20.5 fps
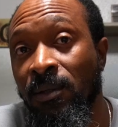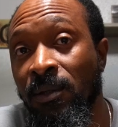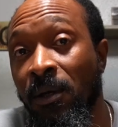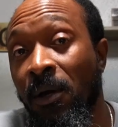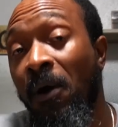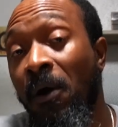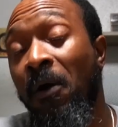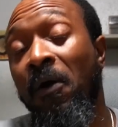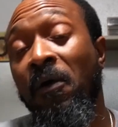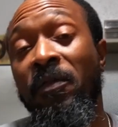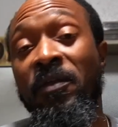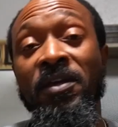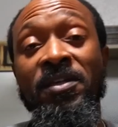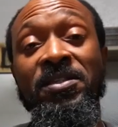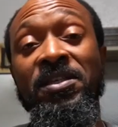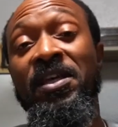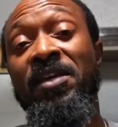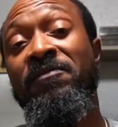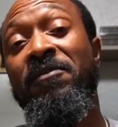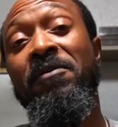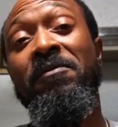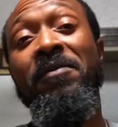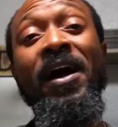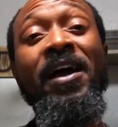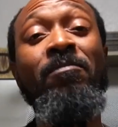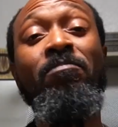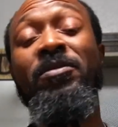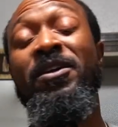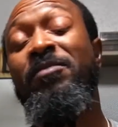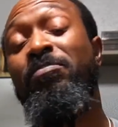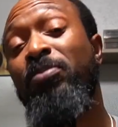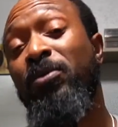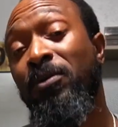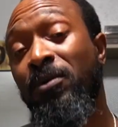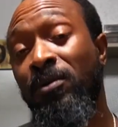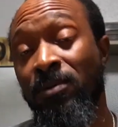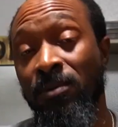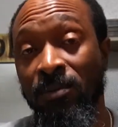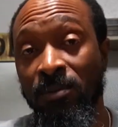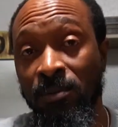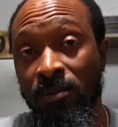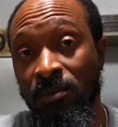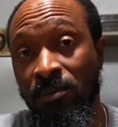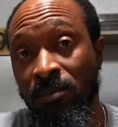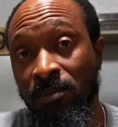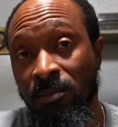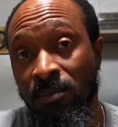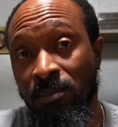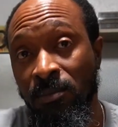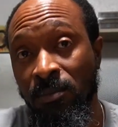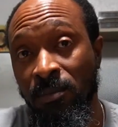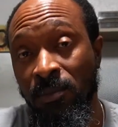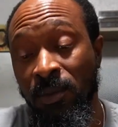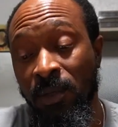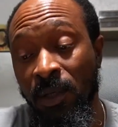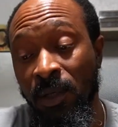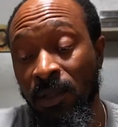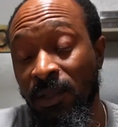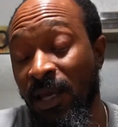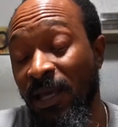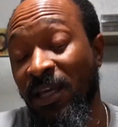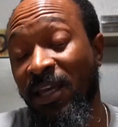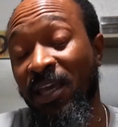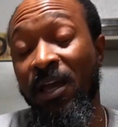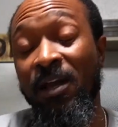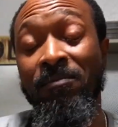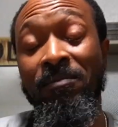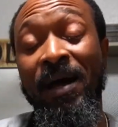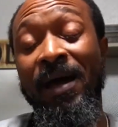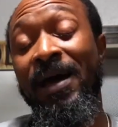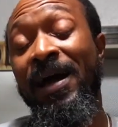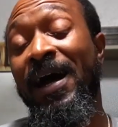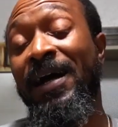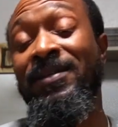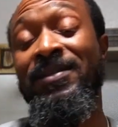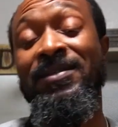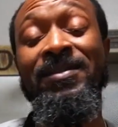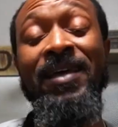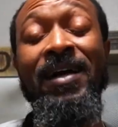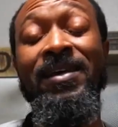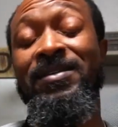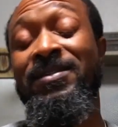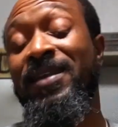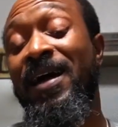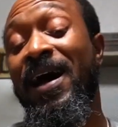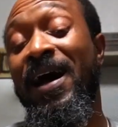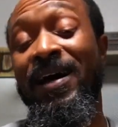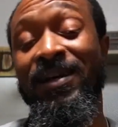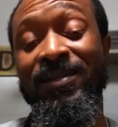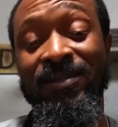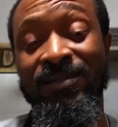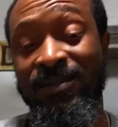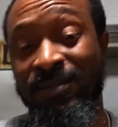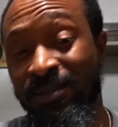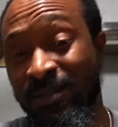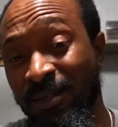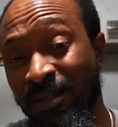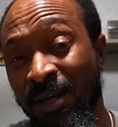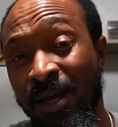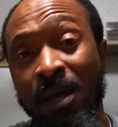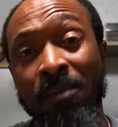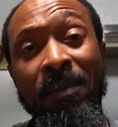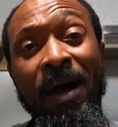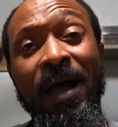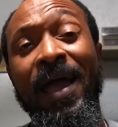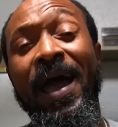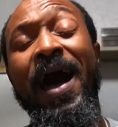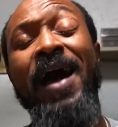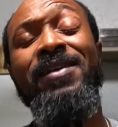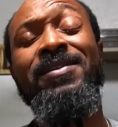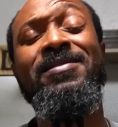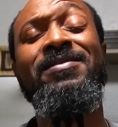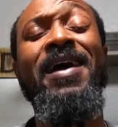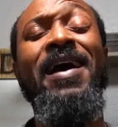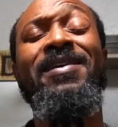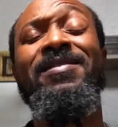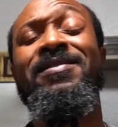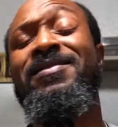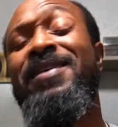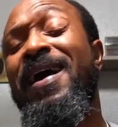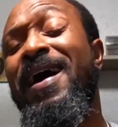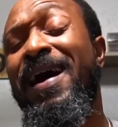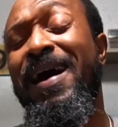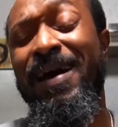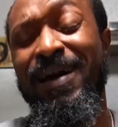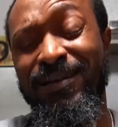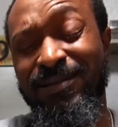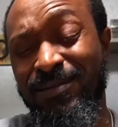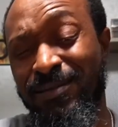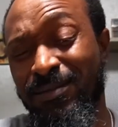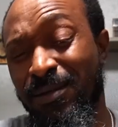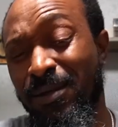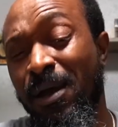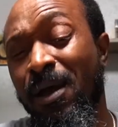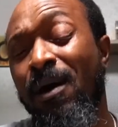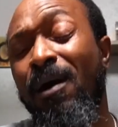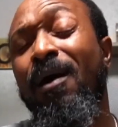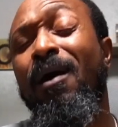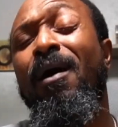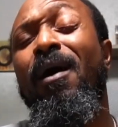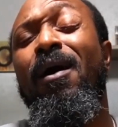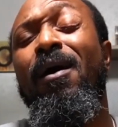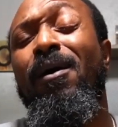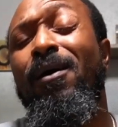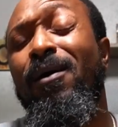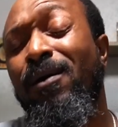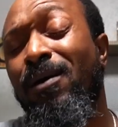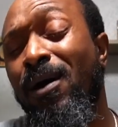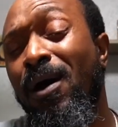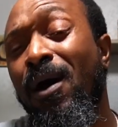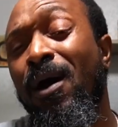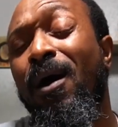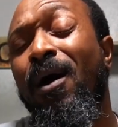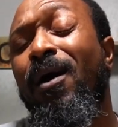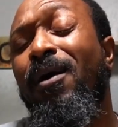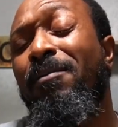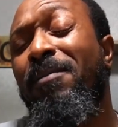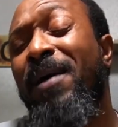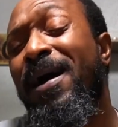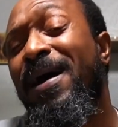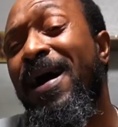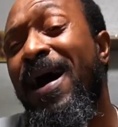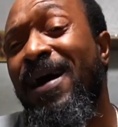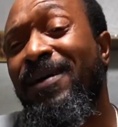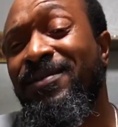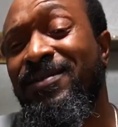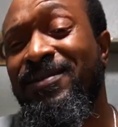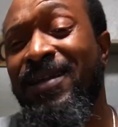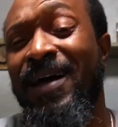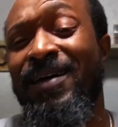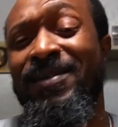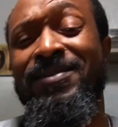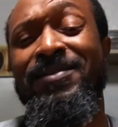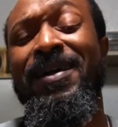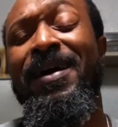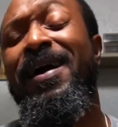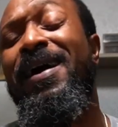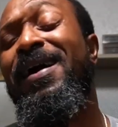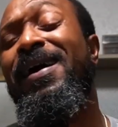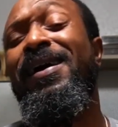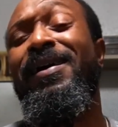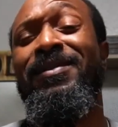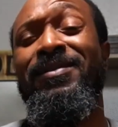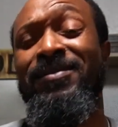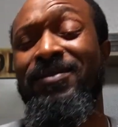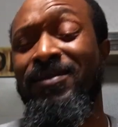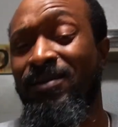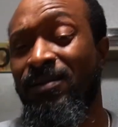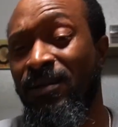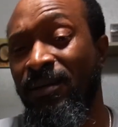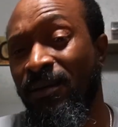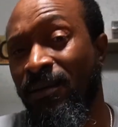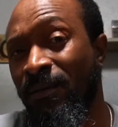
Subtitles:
Oh, these evil white people. They killed my ancestors. My ancestors. Oh, my ancestors.